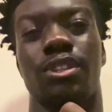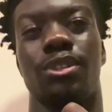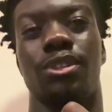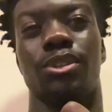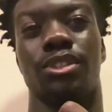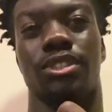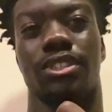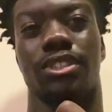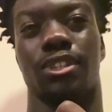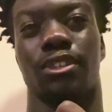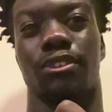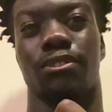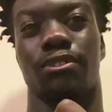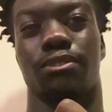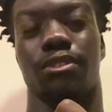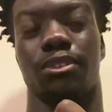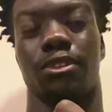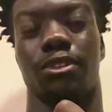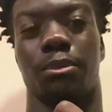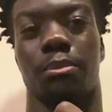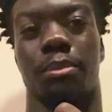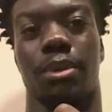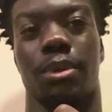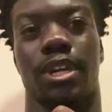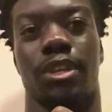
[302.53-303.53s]
yourself in
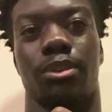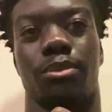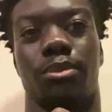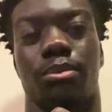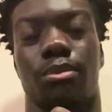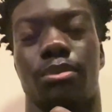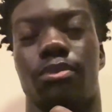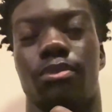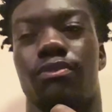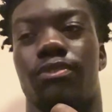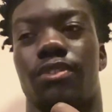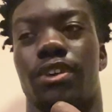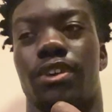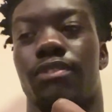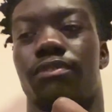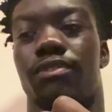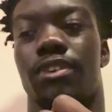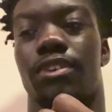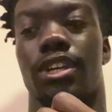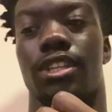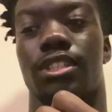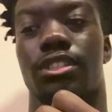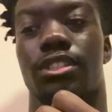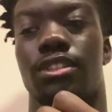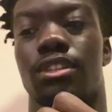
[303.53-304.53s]
your mind. In
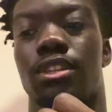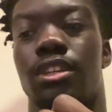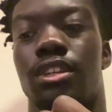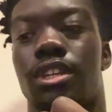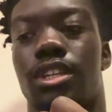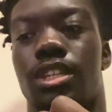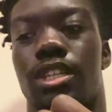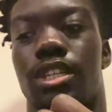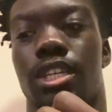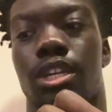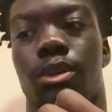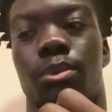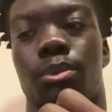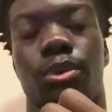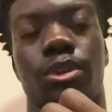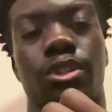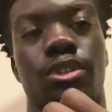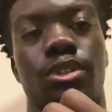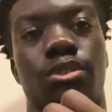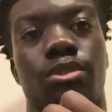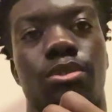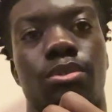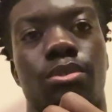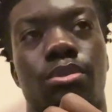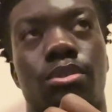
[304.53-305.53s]
fact, yeah, what
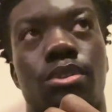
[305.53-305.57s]
you.